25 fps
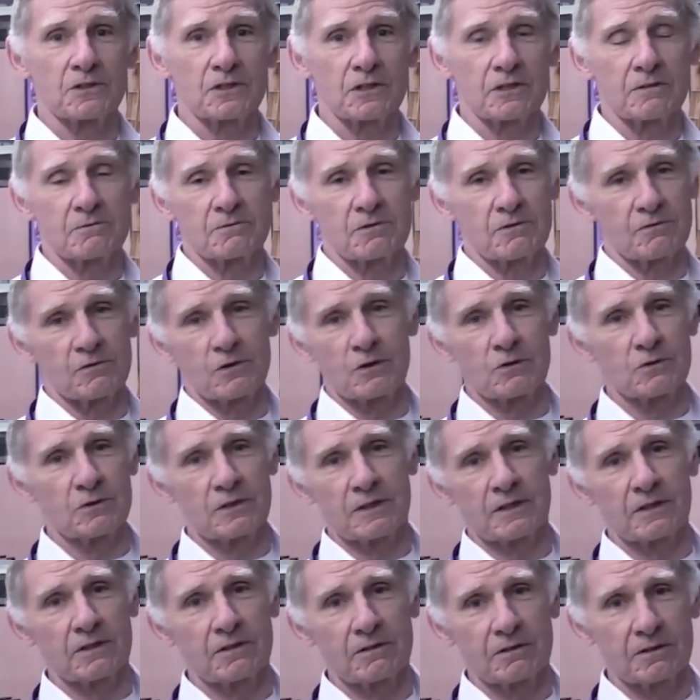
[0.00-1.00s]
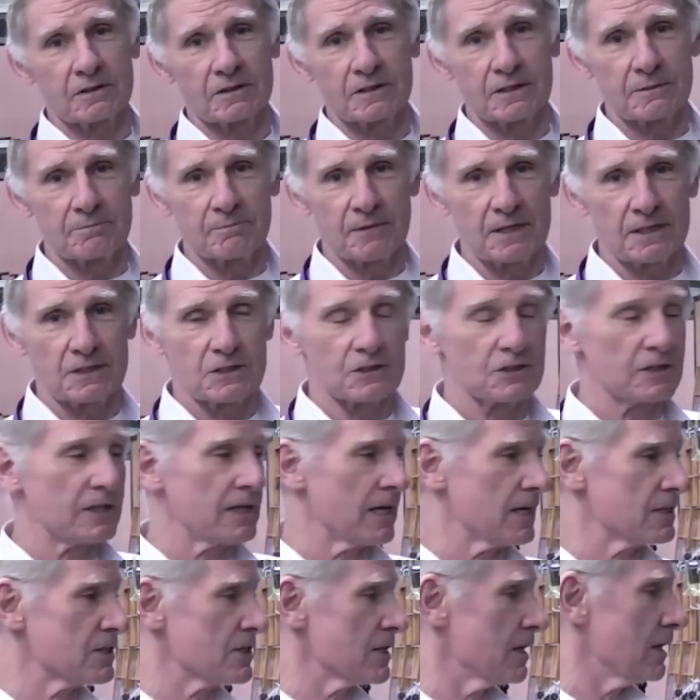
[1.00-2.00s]
terms of using it on a major
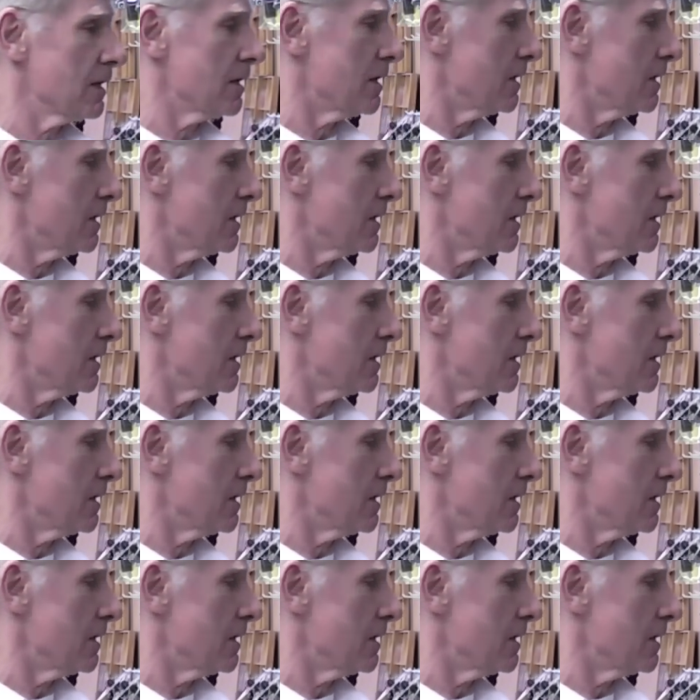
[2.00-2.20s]
DSLR.